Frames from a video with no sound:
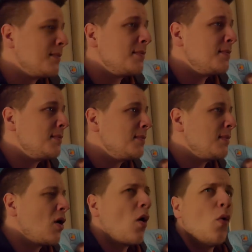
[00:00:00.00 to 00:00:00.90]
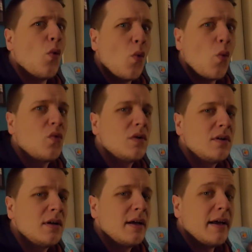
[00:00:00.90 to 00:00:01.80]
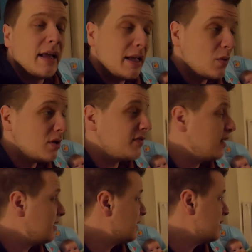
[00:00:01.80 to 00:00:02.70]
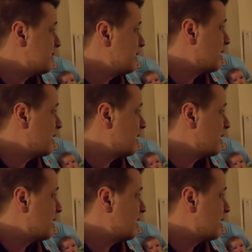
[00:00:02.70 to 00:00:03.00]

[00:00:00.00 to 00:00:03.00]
Ooh, it was very tasty. It was very tasty,